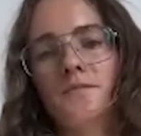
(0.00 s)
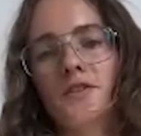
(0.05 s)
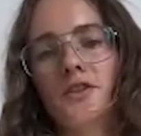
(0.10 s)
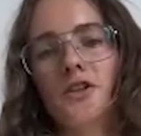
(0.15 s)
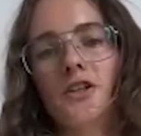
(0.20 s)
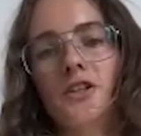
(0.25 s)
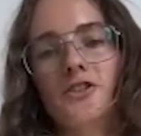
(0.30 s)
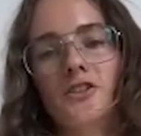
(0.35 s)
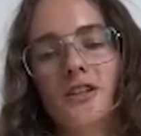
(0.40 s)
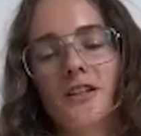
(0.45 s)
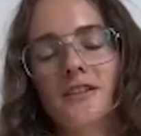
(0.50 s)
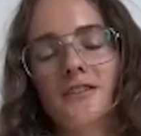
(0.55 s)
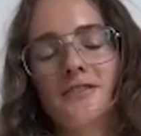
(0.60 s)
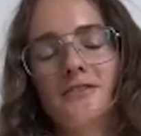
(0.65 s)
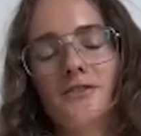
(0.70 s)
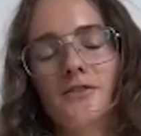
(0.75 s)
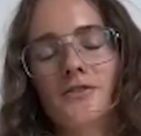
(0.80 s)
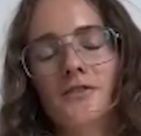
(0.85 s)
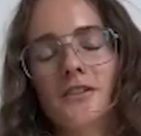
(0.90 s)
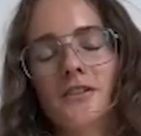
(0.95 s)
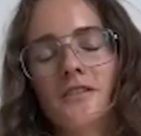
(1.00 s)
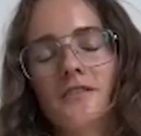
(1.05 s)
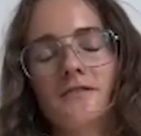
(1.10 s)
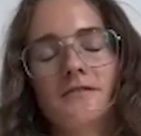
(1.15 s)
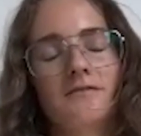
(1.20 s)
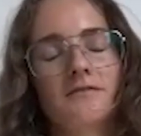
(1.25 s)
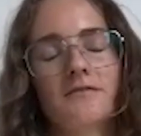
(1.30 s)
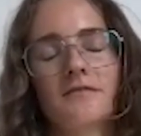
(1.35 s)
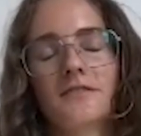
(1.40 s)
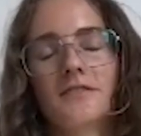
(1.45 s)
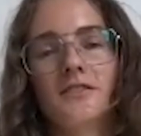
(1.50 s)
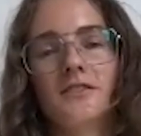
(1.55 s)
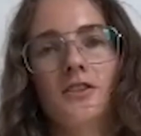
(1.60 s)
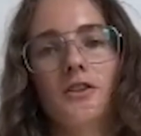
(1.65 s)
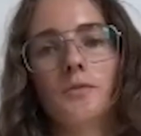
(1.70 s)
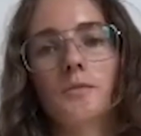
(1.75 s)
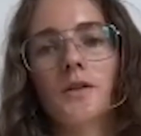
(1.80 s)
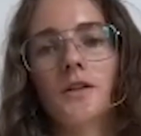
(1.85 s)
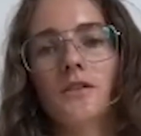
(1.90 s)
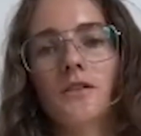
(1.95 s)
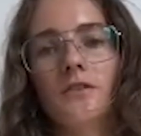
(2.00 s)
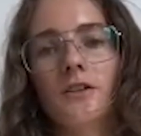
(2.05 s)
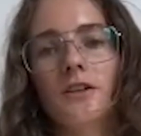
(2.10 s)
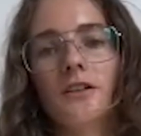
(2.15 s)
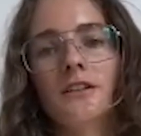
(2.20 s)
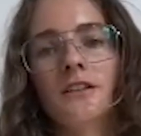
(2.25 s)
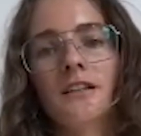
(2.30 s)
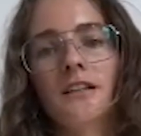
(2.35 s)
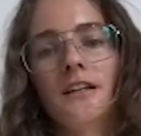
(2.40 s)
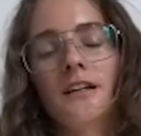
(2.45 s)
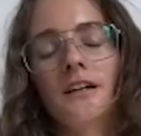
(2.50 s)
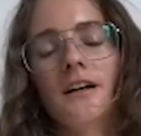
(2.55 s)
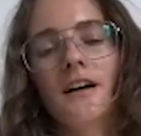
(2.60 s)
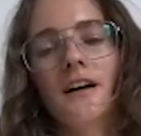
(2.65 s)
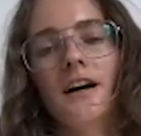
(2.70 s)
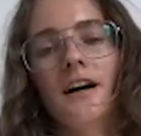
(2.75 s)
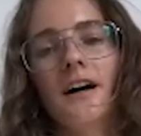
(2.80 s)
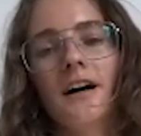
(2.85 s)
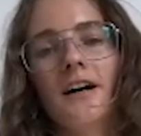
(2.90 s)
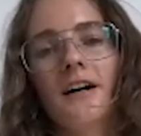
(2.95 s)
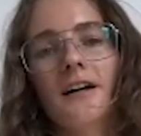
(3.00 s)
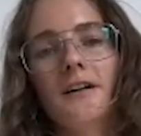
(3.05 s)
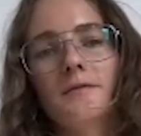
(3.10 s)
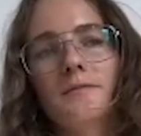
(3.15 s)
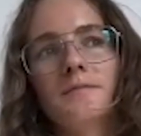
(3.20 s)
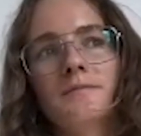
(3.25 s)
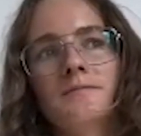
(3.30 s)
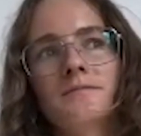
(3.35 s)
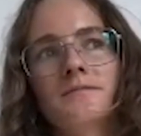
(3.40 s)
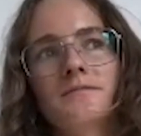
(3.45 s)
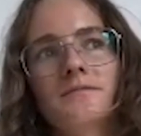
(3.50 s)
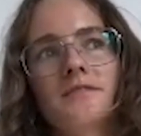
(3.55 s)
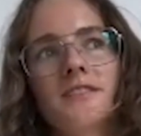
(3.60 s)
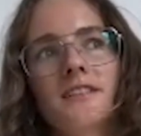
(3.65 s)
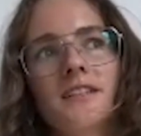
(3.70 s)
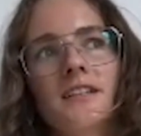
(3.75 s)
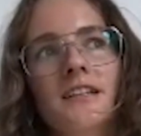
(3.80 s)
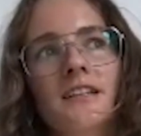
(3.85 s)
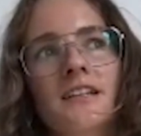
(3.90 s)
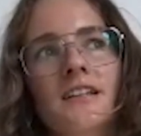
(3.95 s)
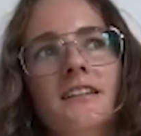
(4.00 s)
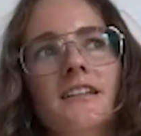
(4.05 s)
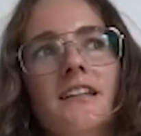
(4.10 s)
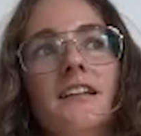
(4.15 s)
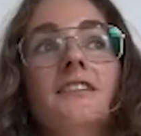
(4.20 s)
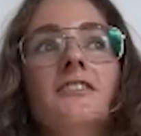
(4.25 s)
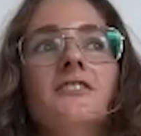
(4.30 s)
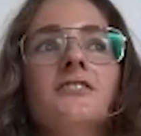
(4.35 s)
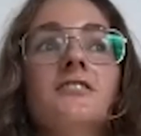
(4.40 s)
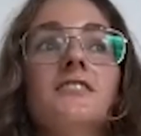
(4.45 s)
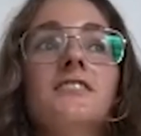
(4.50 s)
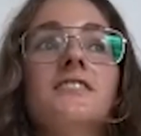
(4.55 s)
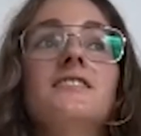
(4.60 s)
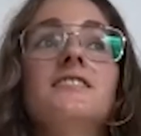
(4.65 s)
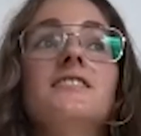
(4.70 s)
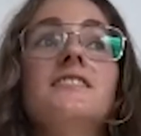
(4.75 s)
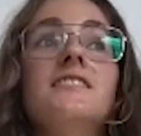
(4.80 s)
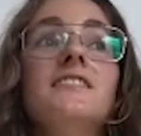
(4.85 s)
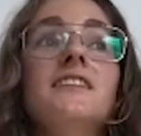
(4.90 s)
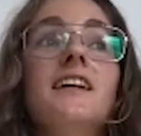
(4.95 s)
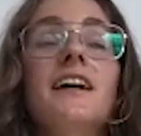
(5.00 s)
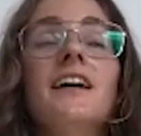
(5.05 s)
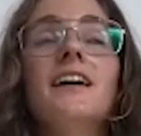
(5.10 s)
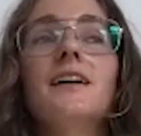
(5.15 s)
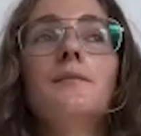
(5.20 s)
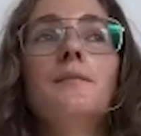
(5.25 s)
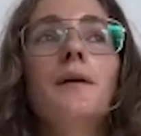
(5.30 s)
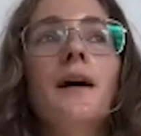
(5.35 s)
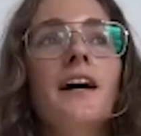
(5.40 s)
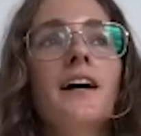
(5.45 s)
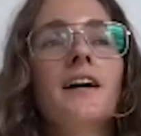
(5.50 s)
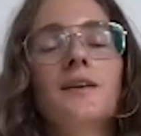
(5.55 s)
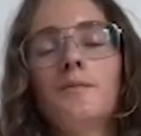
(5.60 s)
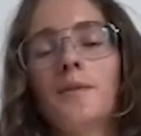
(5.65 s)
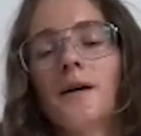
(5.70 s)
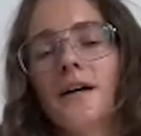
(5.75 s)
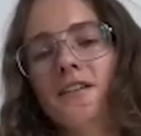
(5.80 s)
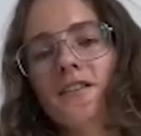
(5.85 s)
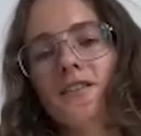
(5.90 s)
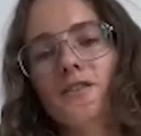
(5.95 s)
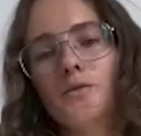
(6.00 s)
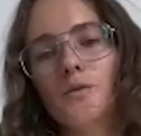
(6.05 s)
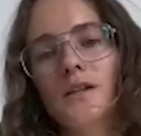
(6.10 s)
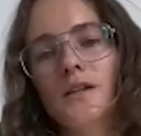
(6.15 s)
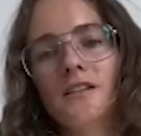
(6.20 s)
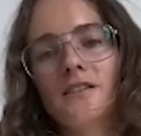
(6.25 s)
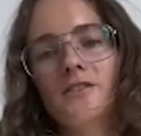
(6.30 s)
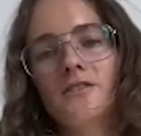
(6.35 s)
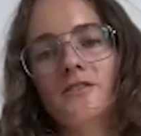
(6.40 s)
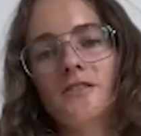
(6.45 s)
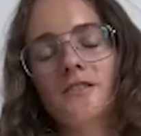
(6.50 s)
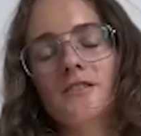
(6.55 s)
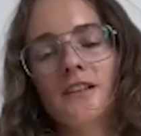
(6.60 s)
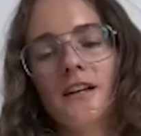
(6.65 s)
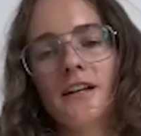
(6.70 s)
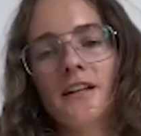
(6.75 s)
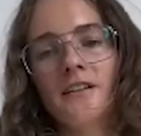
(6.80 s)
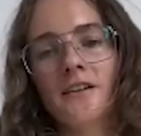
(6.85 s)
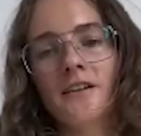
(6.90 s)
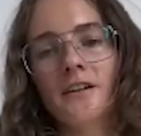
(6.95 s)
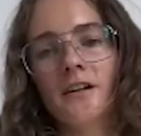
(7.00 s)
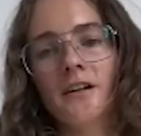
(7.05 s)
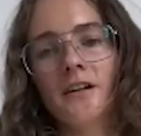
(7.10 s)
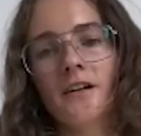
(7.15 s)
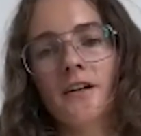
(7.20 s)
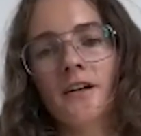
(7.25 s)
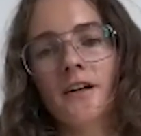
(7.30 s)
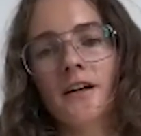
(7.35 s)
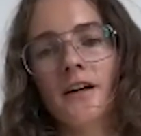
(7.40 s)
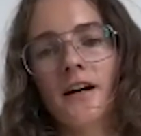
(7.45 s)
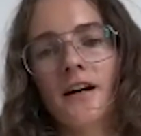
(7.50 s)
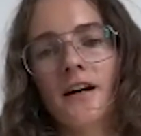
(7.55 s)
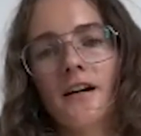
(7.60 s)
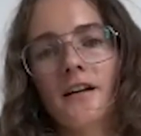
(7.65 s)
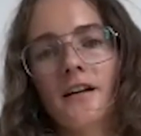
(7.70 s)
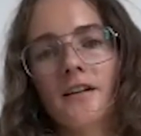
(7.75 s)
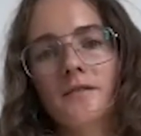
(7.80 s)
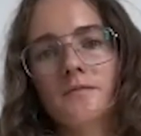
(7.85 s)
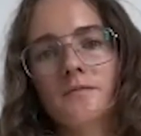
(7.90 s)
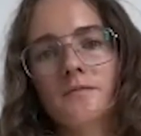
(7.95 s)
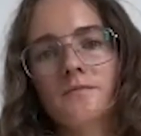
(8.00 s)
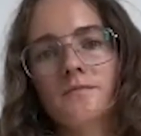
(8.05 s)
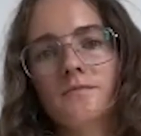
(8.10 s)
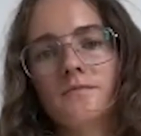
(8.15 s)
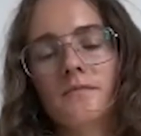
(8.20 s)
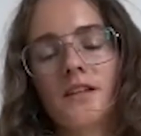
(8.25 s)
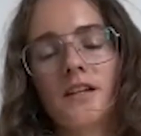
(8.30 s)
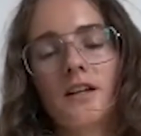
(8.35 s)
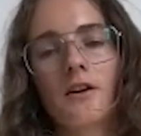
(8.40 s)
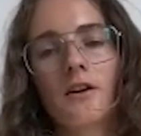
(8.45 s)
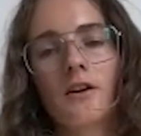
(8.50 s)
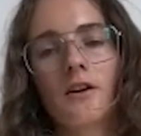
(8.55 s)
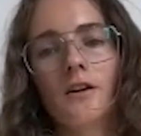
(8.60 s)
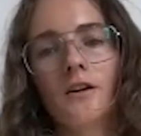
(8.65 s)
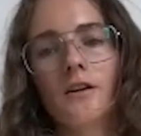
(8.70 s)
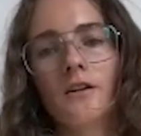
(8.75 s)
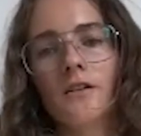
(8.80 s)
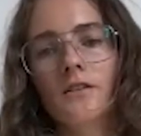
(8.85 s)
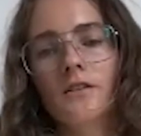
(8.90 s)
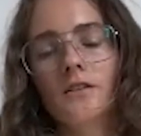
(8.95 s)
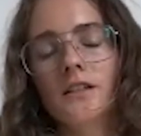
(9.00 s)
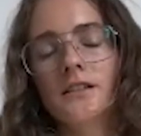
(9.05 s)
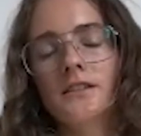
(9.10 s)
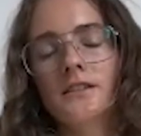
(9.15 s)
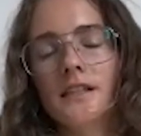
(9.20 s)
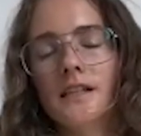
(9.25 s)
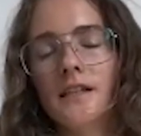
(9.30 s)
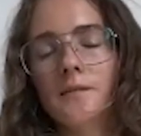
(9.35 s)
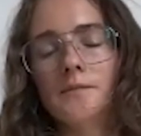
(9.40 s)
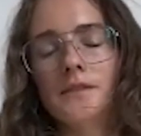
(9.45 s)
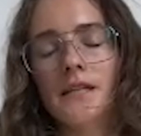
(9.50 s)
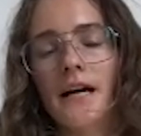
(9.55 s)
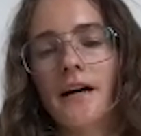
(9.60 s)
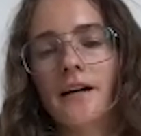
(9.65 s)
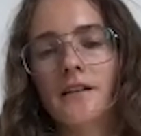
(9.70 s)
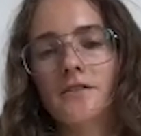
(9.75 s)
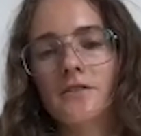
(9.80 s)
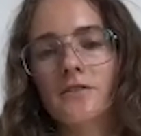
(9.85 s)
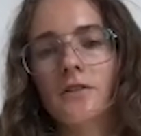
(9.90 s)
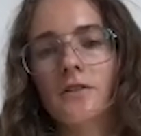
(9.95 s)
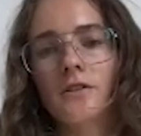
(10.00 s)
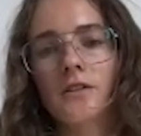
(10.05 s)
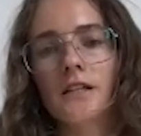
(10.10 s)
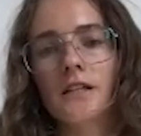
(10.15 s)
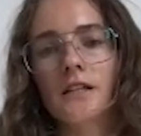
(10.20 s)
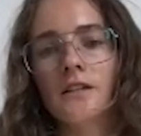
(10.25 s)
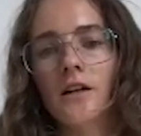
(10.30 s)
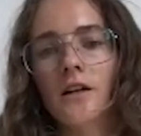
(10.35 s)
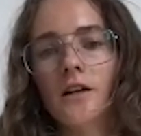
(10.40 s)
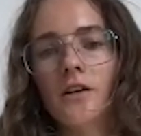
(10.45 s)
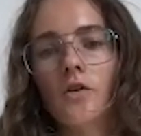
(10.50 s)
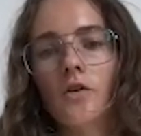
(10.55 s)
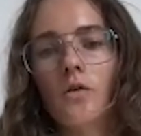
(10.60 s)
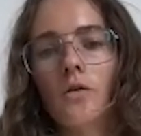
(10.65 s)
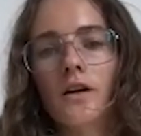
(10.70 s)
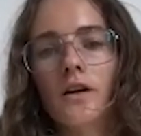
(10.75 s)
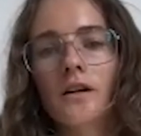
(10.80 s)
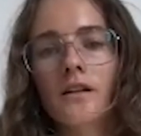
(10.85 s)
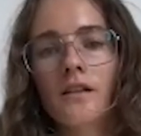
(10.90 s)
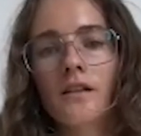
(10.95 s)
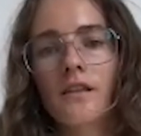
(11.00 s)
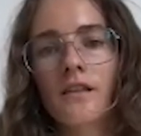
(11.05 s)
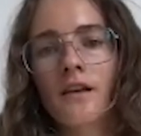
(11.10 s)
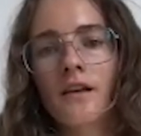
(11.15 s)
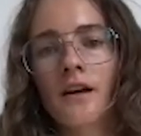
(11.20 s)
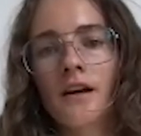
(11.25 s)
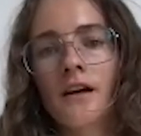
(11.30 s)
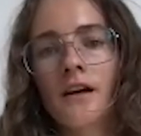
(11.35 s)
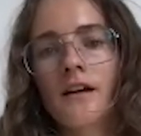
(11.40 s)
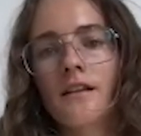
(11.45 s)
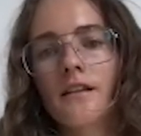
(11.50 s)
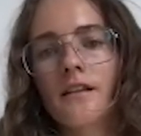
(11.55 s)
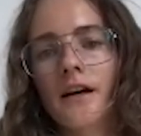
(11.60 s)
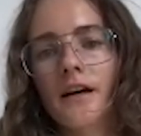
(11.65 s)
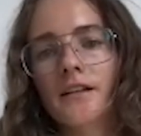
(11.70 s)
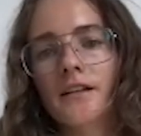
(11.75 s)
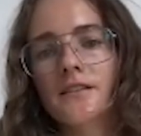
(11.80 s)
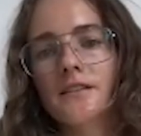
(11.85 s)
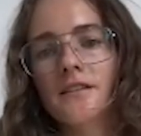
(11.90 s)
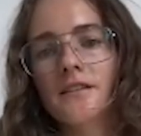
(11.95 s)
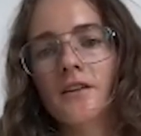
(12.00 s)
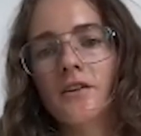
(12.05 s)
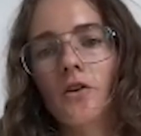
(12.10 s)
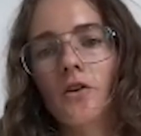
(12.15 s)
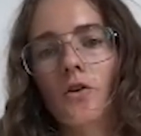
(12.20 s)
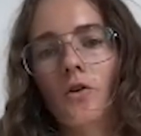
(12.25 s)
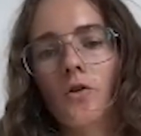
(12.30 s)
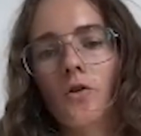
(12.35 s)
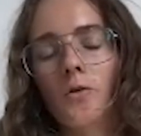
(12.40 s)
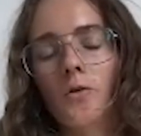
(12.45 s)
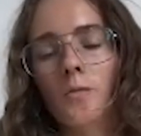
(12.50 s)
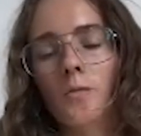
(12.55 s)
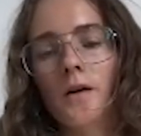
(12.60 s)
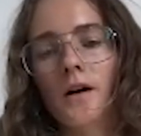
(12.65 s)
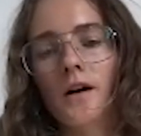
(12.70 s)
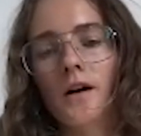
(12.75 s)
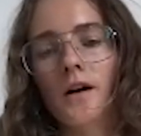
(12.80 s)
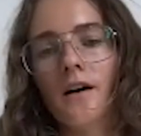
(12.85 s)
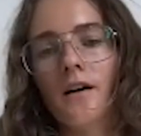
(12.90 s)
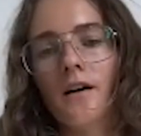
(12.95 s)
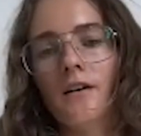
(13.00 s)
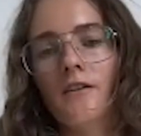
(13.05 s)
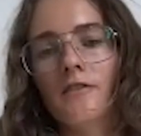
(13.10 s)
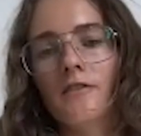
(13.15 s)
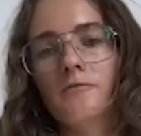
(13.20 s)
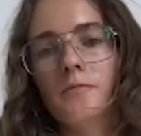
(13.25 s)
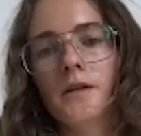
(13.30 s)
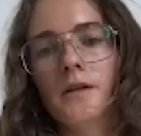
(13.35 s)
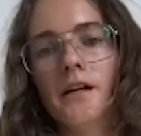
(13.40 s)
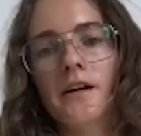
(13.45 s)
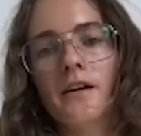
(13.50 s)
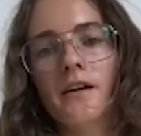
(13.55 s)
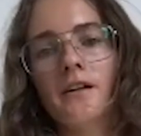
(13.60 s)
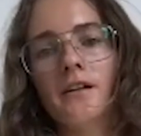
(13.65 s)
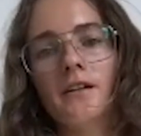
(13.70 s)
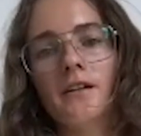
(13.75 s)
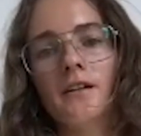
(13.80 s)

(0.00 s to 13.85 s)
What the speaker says: cushions. Those are so beautiful. Then there's this day bed by a Swedish designer called, his name's Axel Inar Horth, that's in the home of Pierre